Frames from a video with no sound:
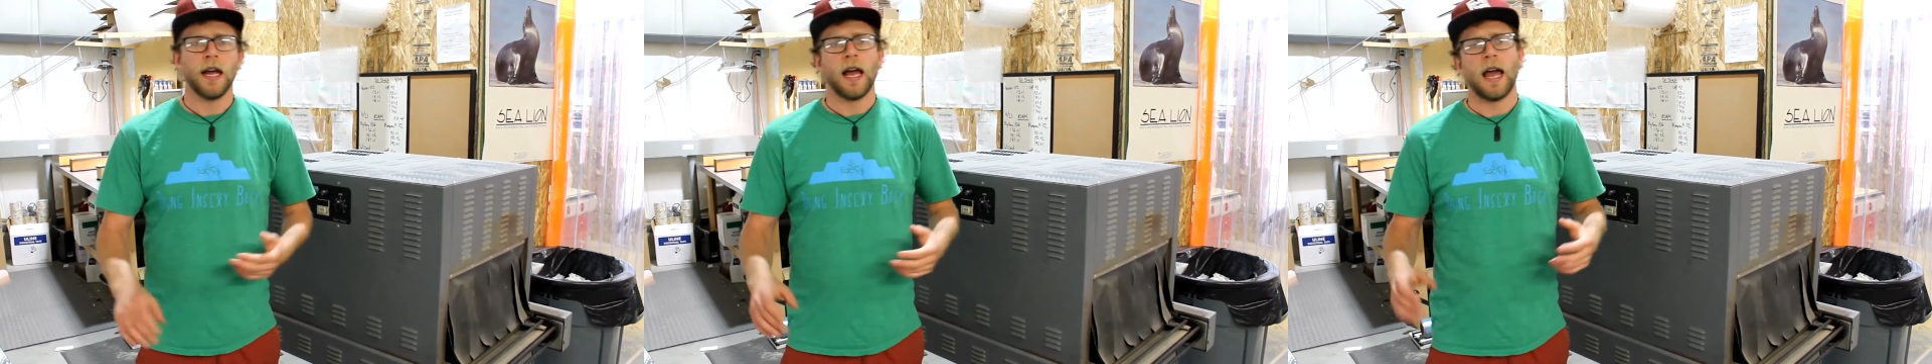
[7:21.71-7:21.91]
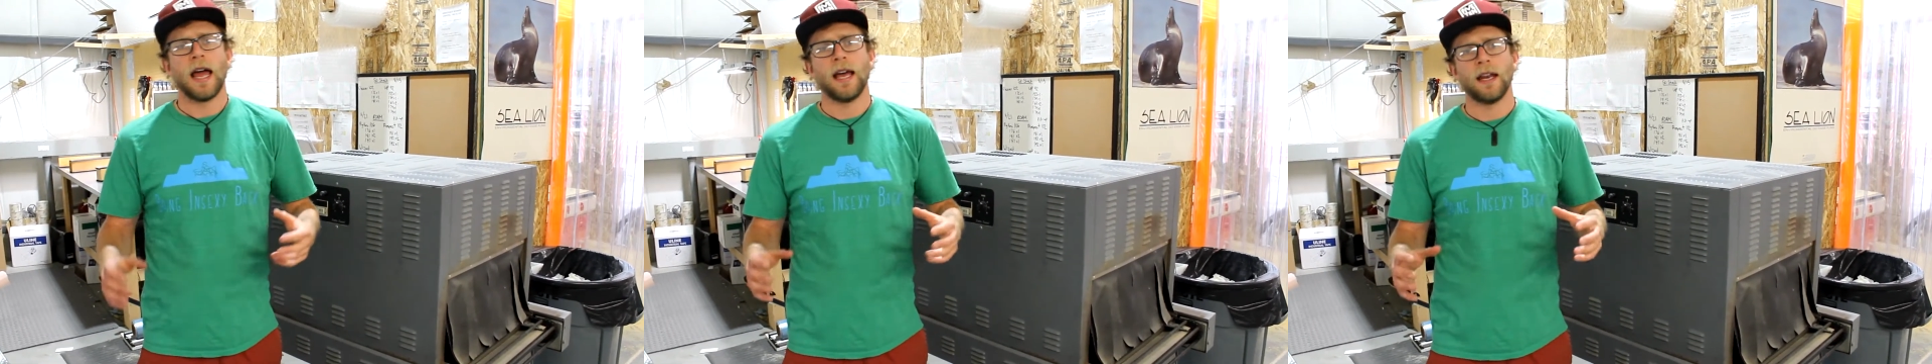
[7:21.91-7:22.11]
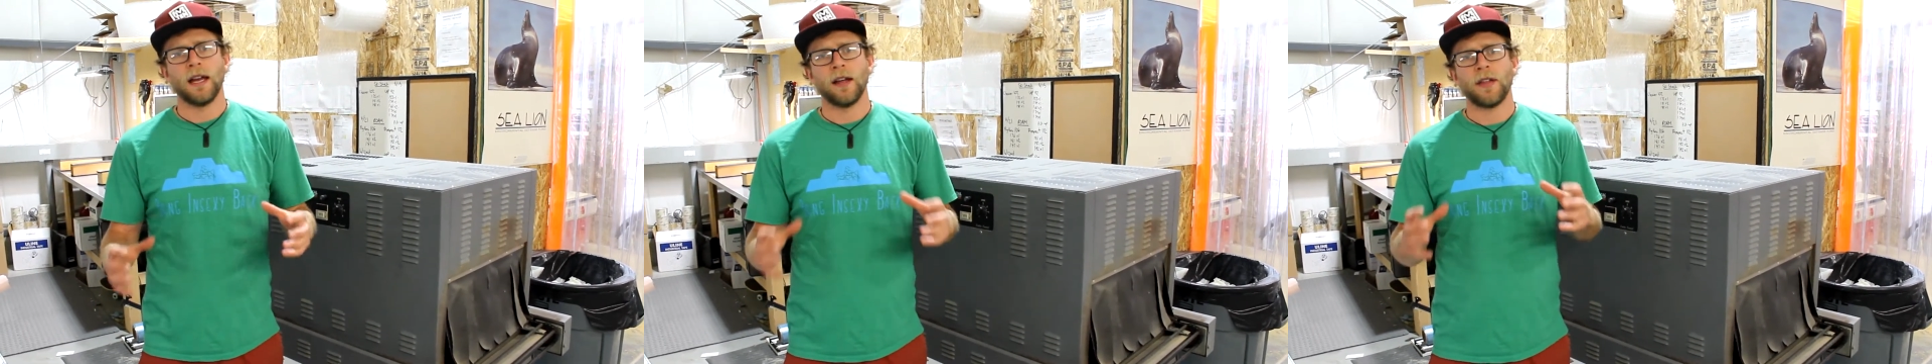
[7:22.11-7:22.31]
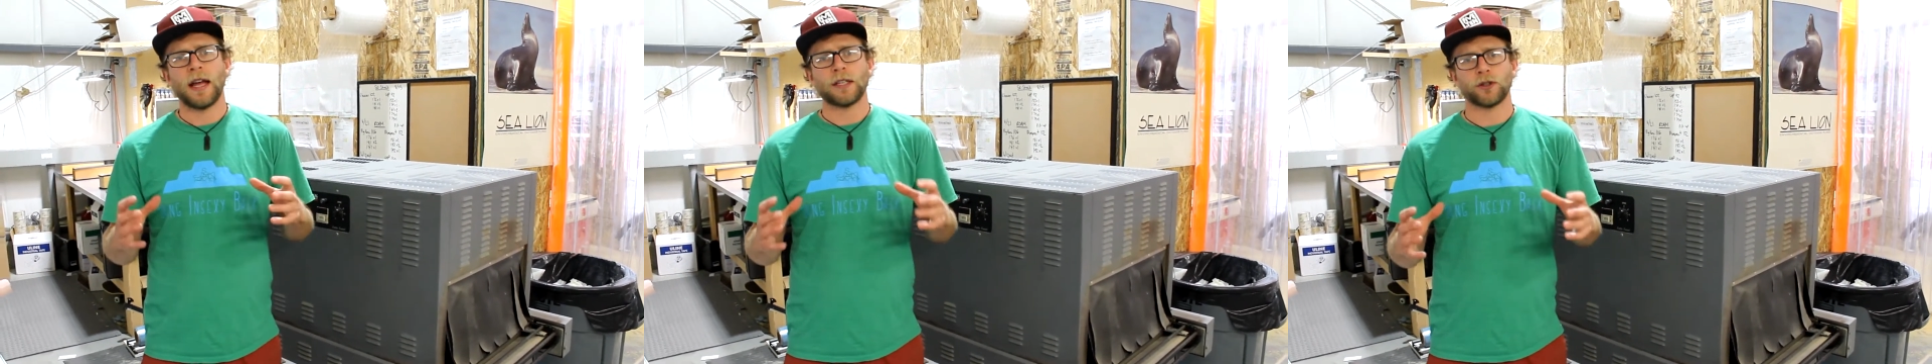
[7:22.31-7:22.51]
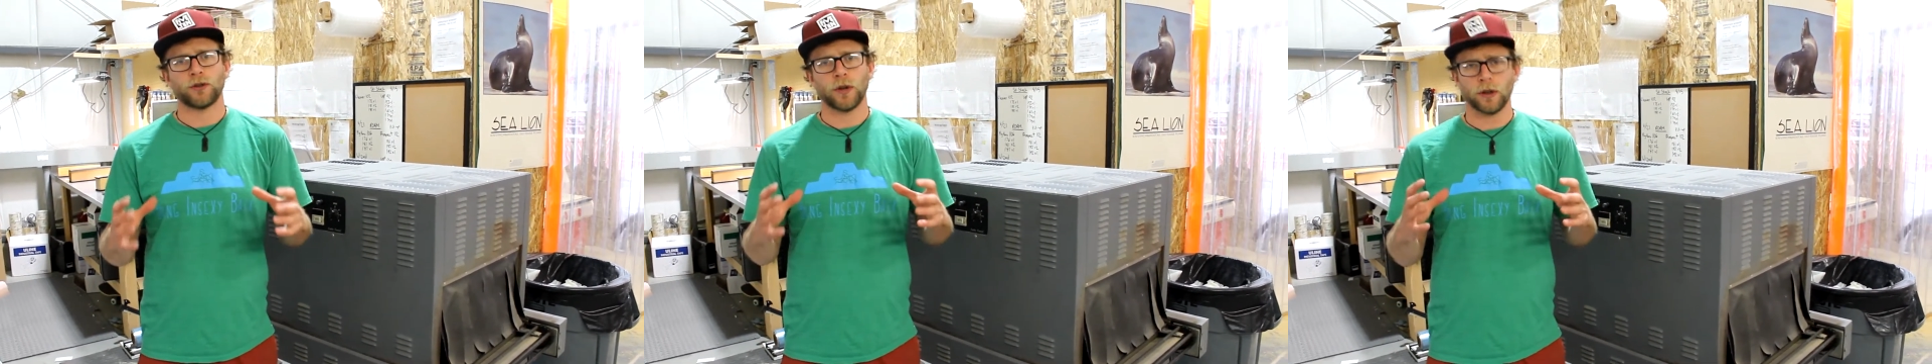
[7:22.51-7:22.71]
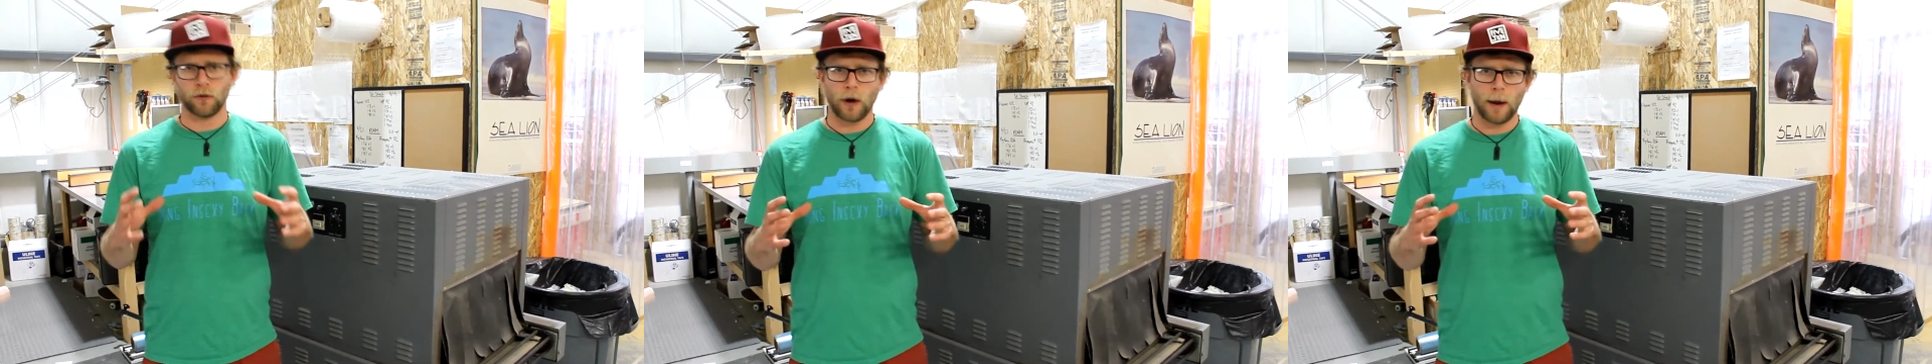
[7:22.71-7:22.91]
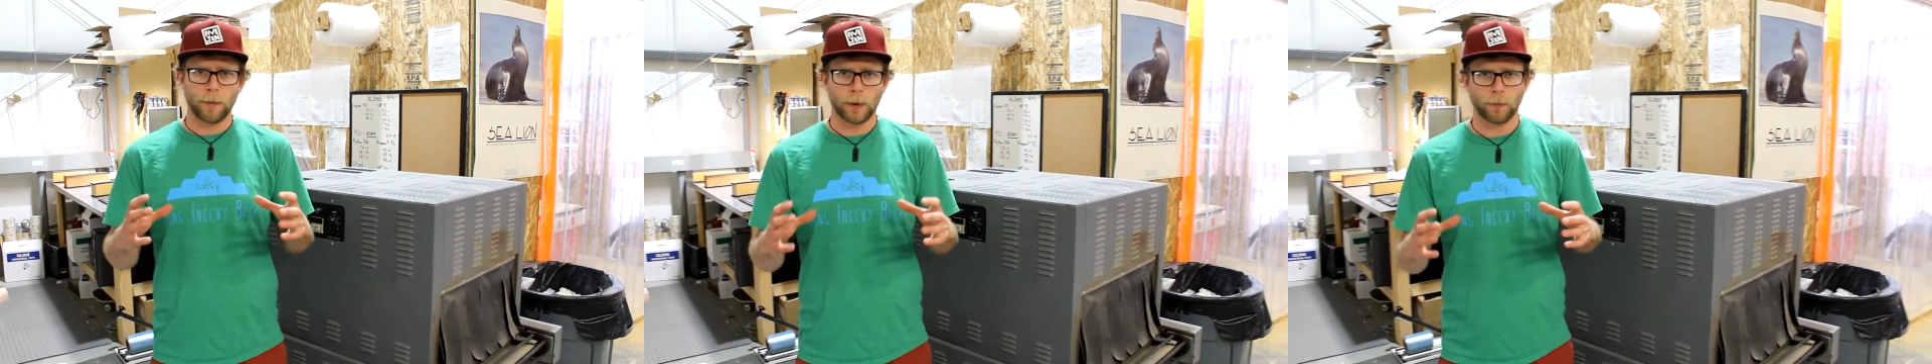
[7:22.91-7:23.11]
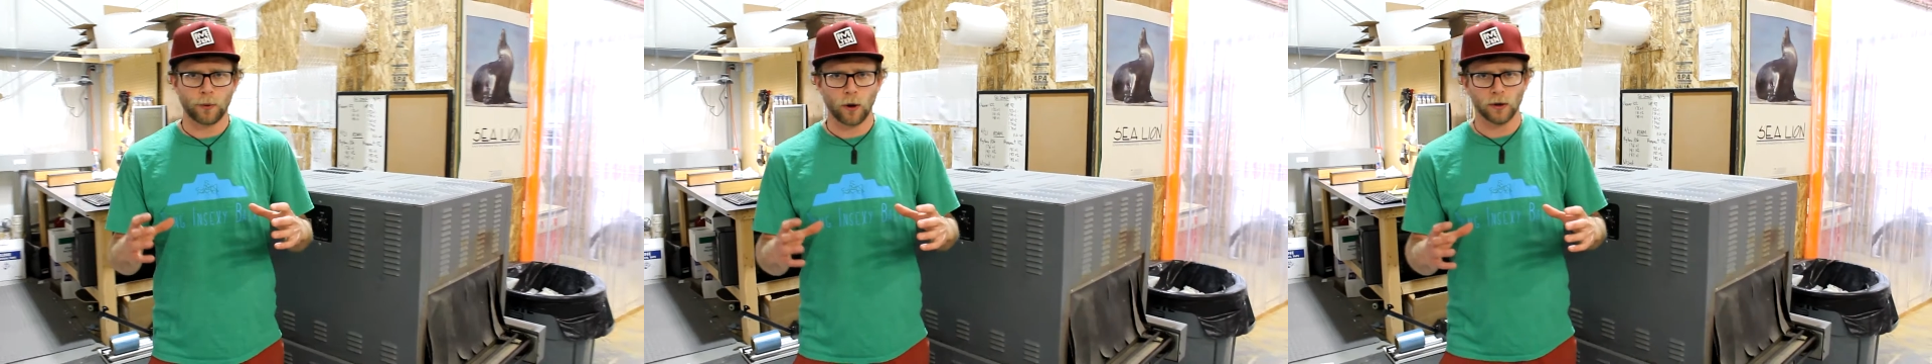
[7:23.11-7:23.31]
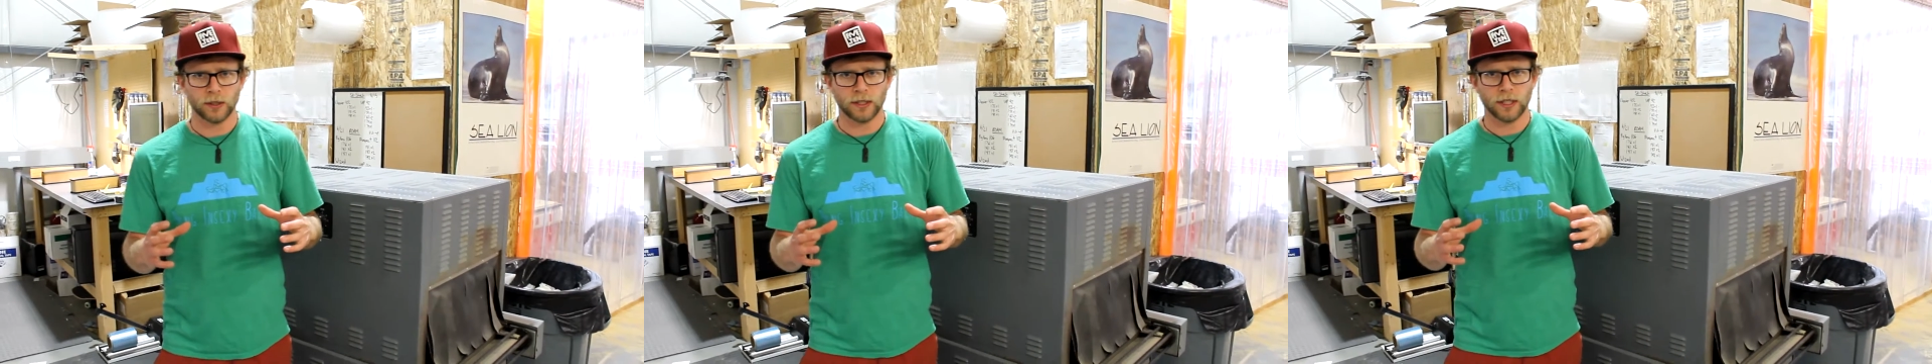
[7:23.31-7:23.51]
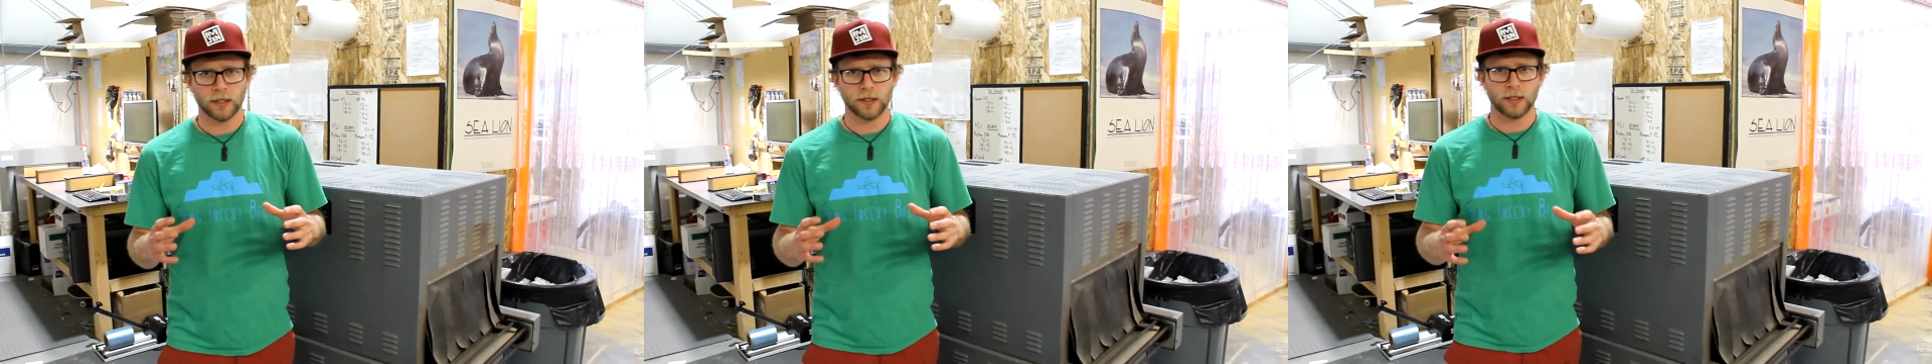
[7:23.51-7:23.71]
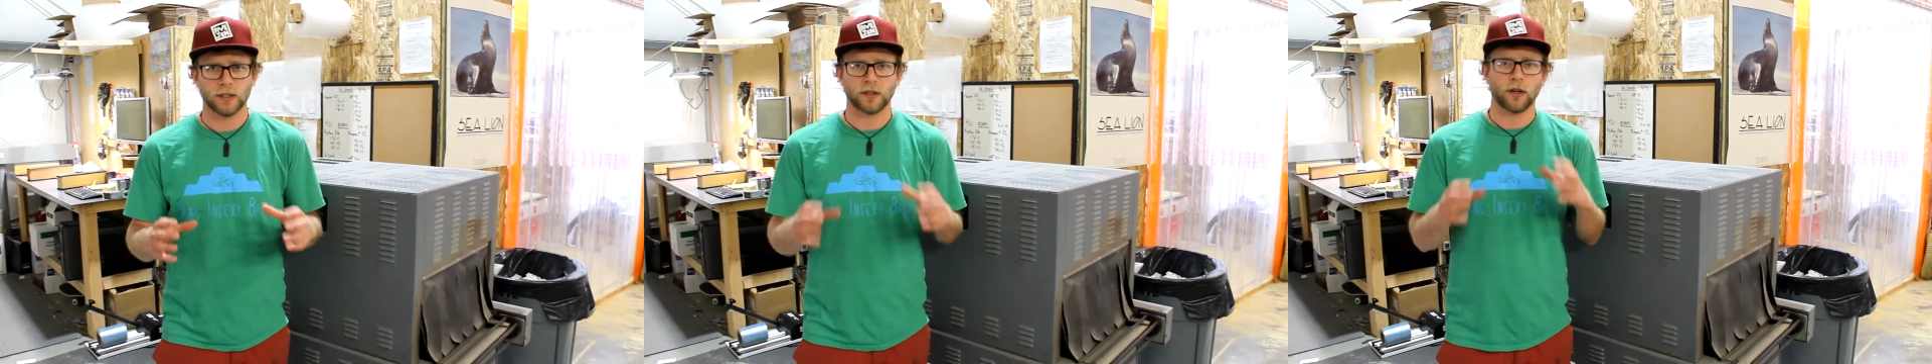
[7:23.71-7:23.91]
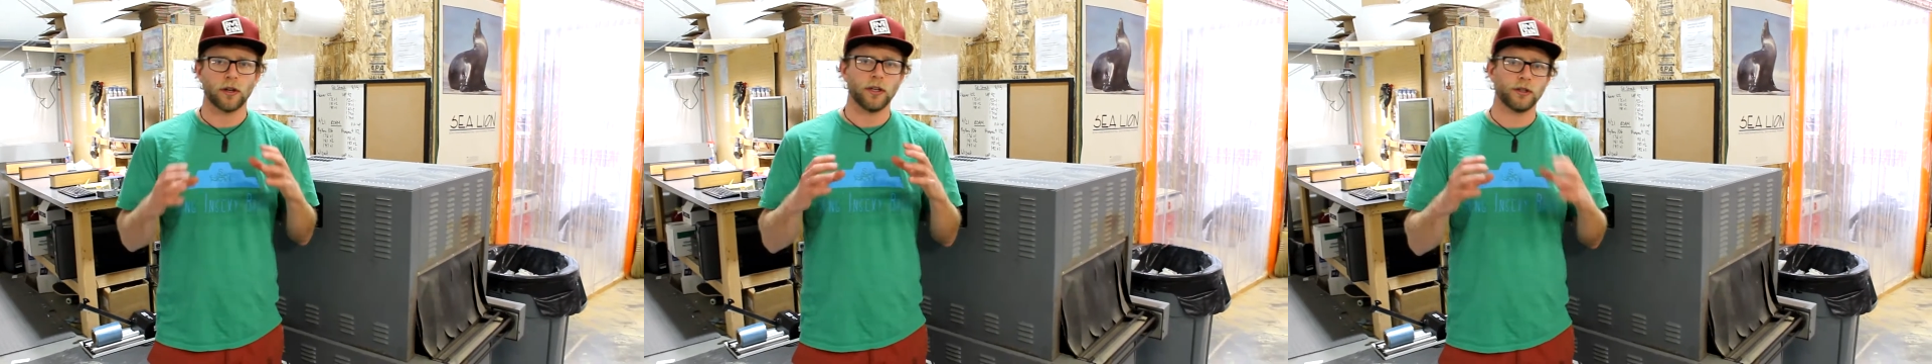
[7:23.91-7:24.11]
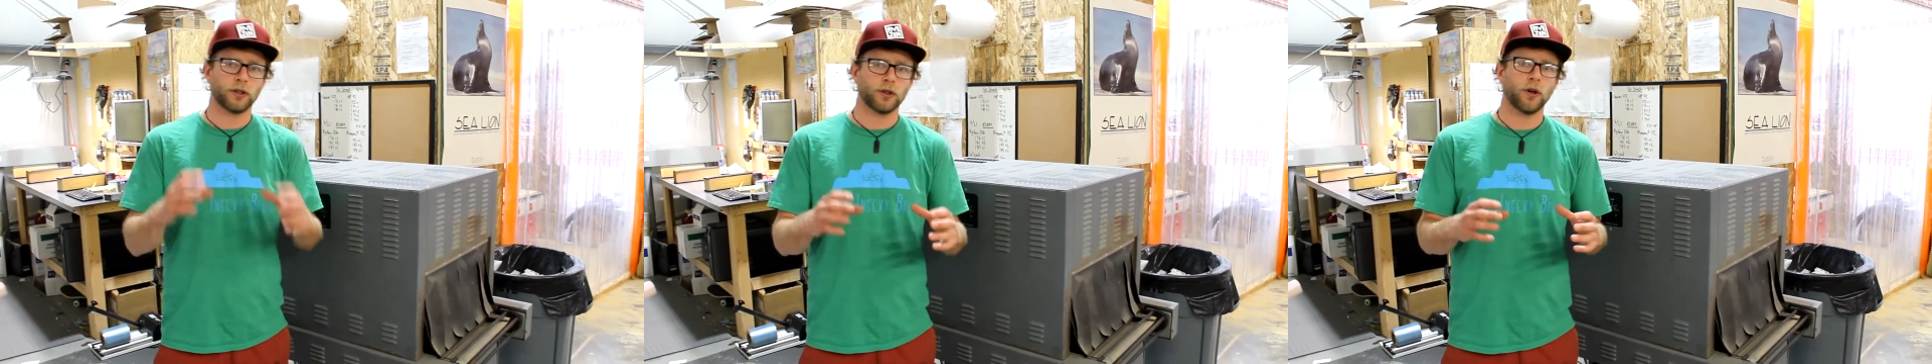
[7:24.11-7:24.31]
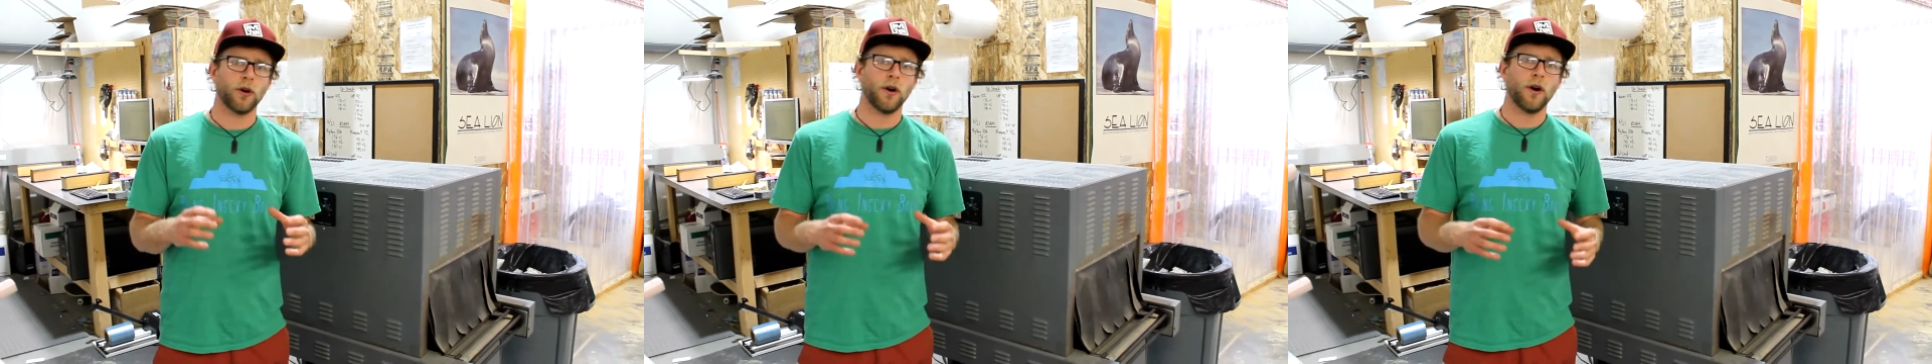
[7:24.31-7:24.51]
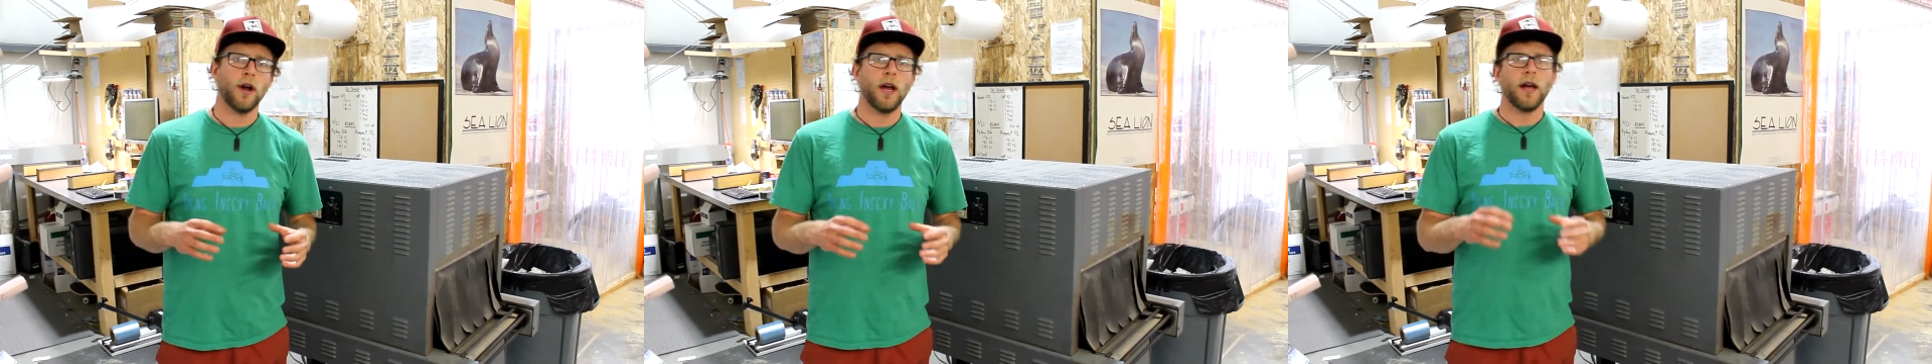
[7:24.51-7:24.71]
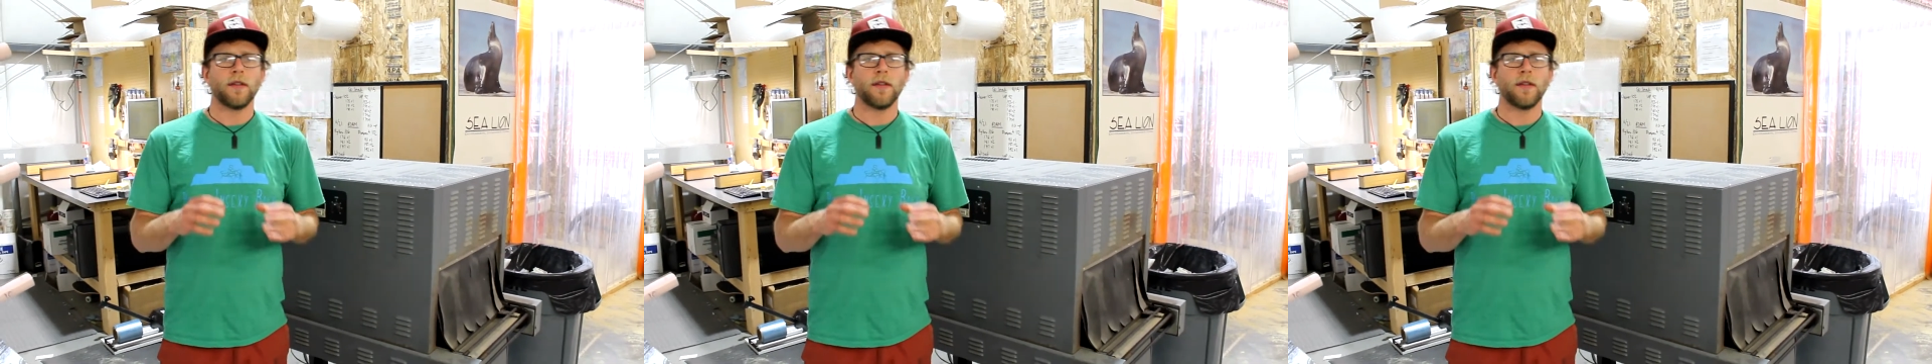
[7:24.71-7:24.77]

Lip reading: and that shrink wrapping process is going to ensure